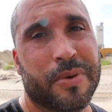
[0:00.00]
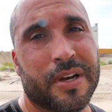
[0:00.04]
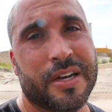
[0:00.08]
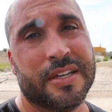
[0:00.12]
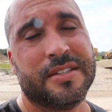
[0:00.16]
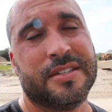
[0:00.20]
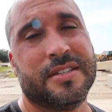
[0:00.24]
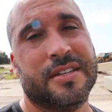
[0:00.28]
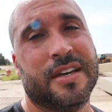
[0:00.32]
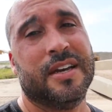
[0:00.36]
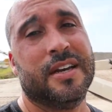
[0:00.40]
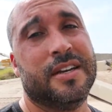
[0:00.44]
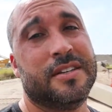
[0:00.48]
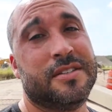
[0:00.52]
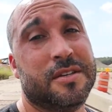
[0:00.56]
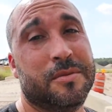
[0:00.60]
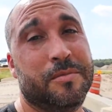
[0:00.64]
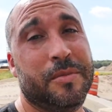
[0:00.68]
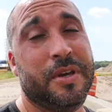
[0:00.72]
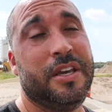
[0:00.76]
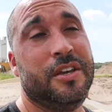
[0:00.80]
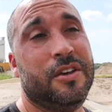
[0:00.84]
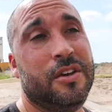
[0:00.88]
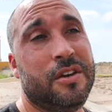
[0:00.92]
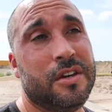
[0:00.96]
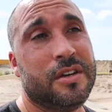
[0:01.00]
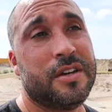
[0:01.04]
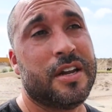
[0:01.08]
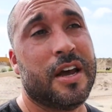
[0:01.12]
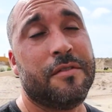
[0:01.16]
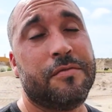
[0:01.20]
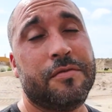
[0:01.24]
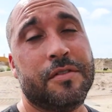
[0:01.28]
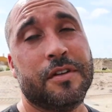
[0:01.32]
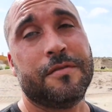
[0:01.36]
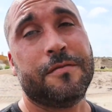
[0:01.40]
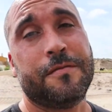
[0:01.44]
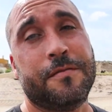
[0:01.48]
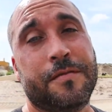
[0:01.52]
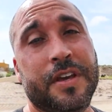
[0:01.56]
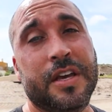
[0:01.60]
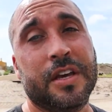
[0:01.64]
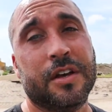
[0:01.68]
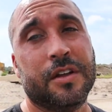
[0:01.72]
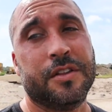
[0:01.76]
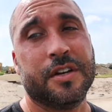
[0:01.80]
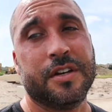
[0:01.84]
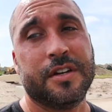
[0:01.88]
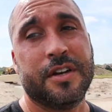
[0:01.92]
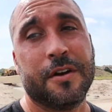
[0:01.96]
But to me, you can definitely
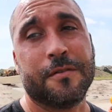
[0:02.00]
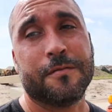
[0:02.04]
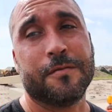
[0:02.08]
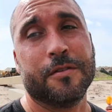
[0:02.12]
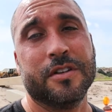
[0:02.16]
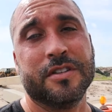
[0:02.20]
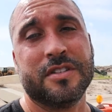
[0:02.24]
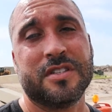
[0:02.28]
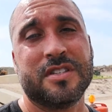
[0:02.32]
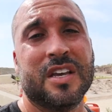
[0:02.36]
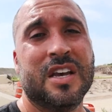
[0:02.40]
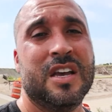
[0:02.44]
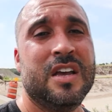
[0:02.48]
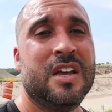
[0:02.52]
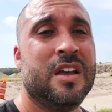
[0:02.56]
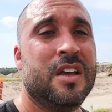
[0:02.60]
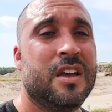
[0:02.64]
feel the difference.